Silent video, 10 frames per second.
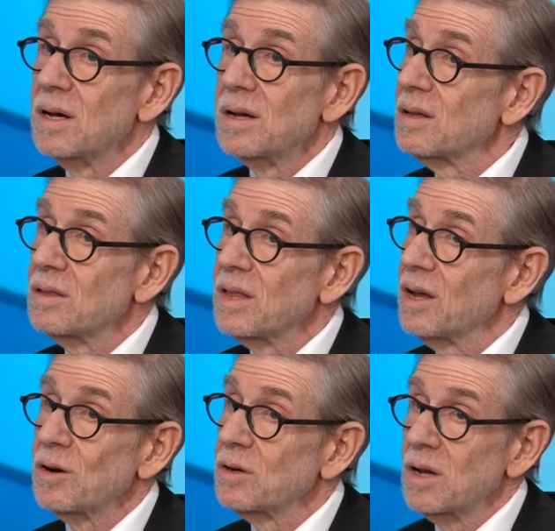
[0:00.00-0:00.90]

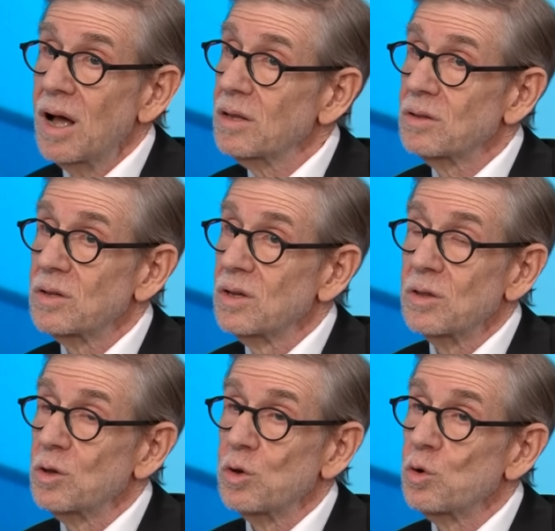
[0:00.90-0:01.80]
They are not
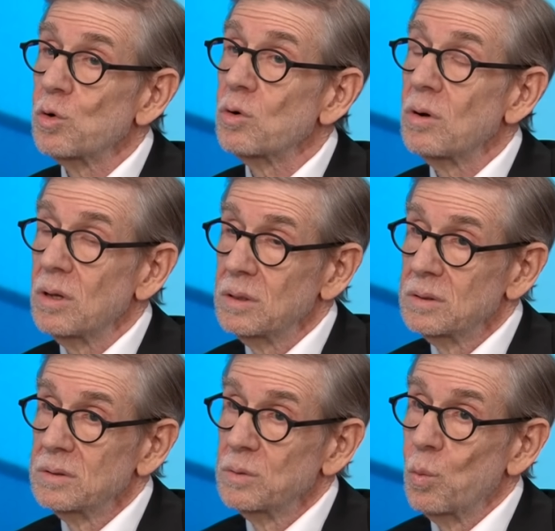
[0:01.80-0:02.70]
the cure-all.
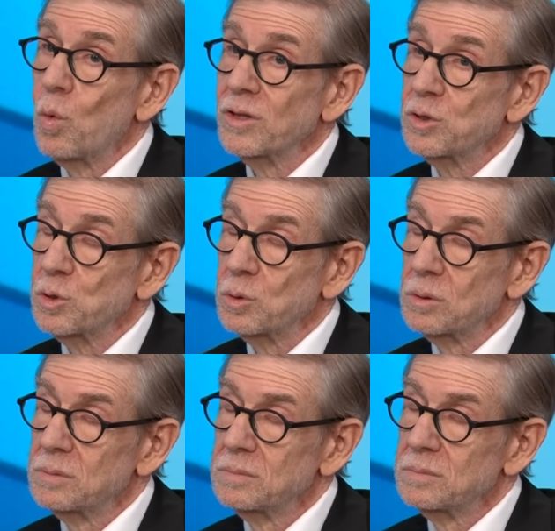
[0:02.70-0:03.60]
One tool.